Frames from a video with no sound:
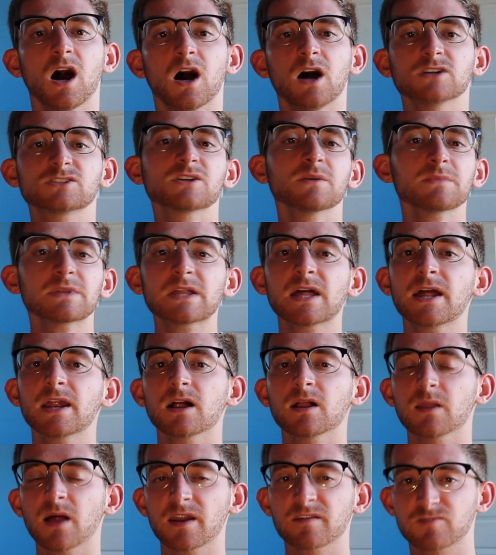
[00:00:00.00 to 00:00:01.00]
something that
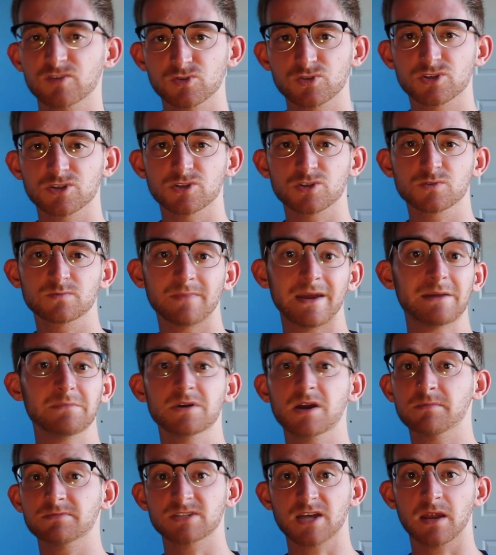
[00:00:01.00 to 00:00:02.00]
a lot of users may
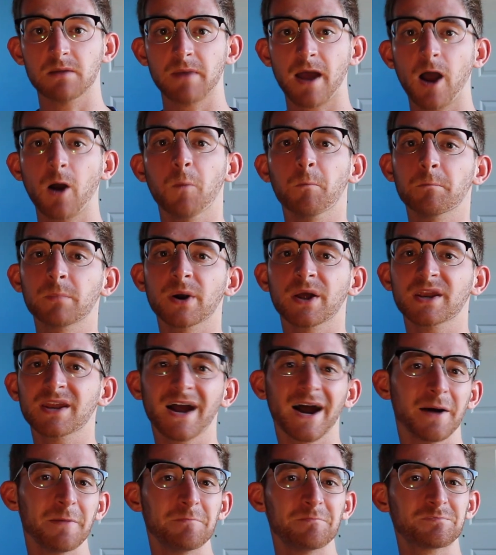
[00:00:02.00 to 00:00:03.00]
be upset about, but
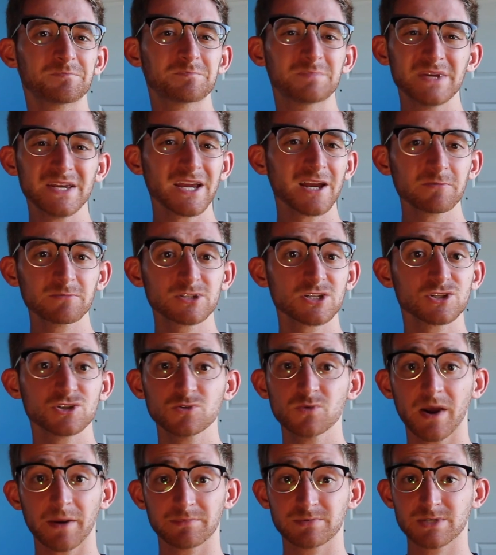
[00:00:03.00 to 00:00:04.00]
being able to
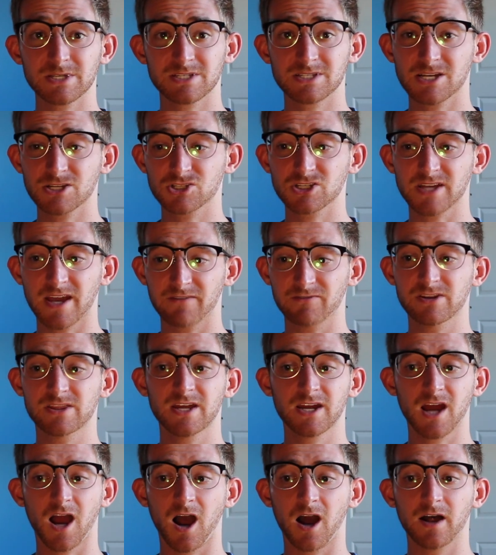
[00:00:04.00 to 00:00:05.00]
do essentially
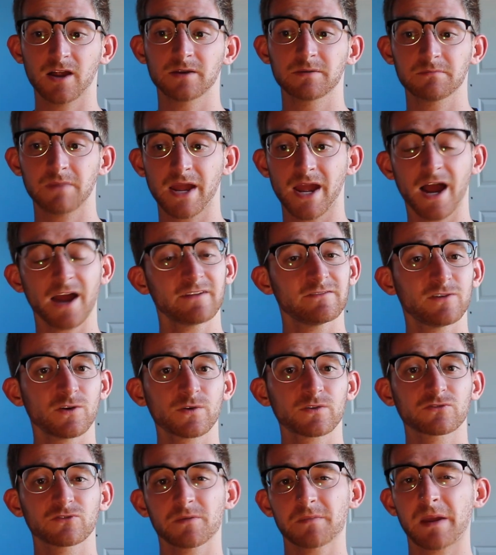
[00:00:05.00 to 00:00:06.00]
everything on my
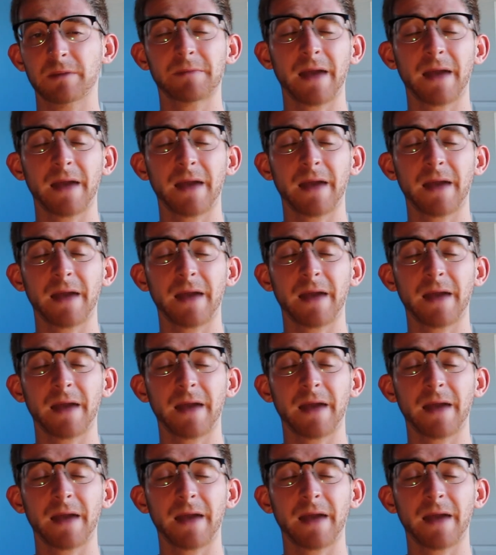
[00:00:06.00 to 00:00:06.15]
iPhone from my